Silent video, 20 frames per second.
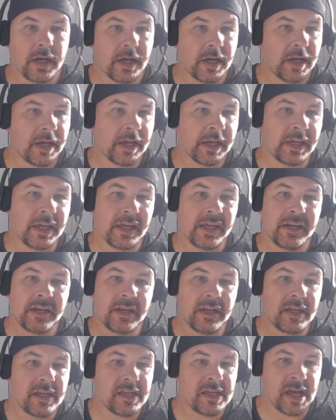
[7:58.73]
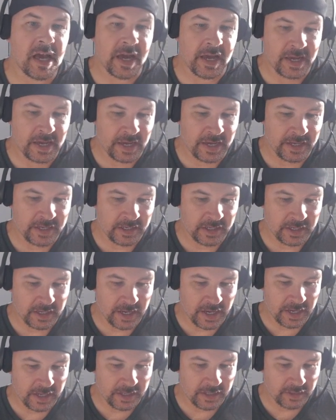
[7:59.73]
again,
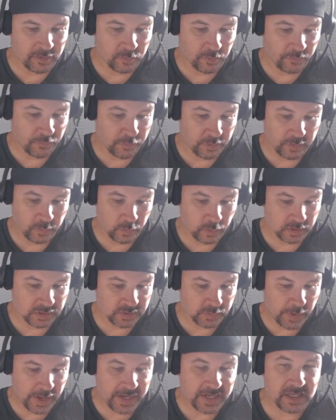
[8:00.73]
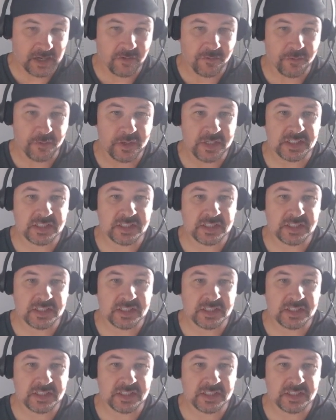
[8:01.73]
we're swagging a freeze